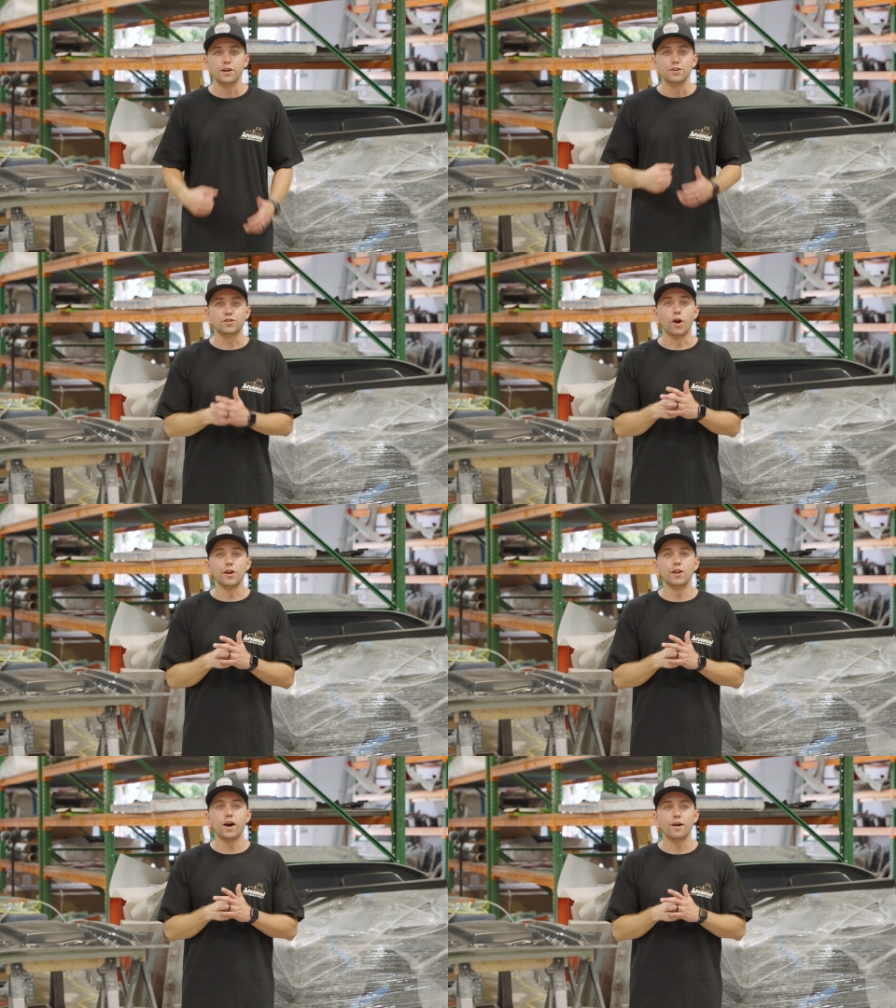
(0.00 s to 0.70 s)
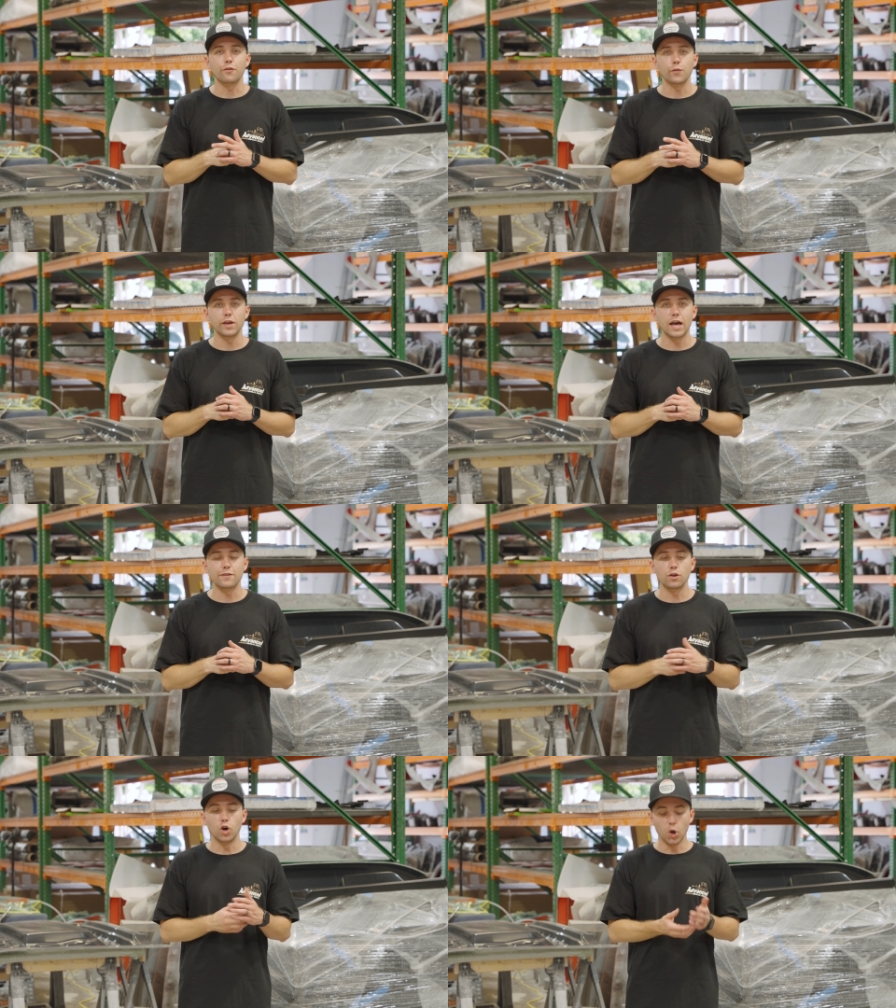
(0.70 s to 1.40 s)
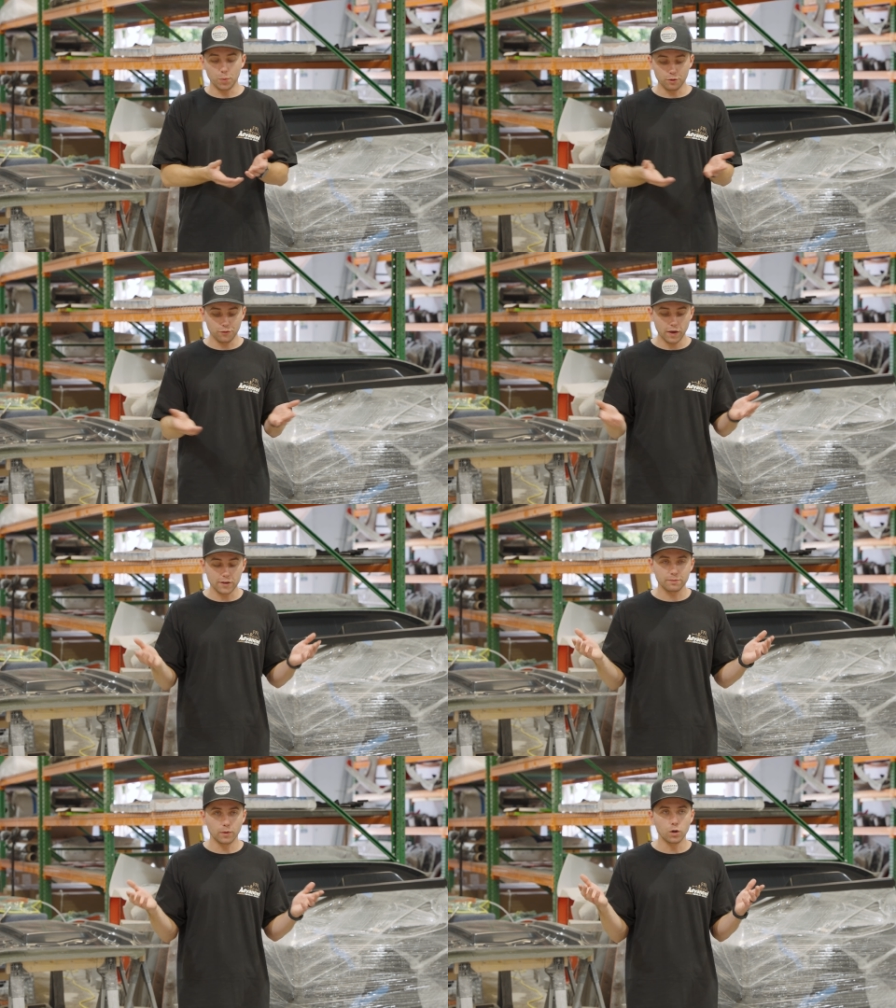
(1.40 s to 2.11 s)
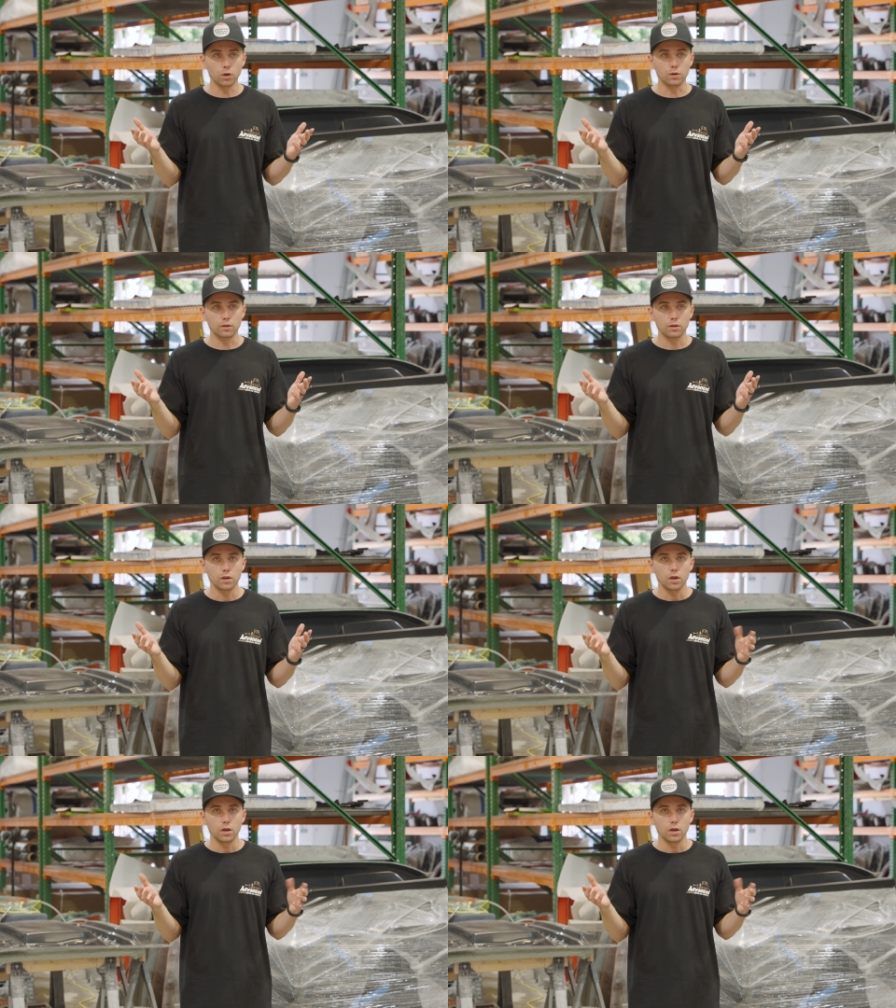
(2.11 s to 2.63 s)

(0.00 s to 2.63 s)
Starting off, we have an open face mold.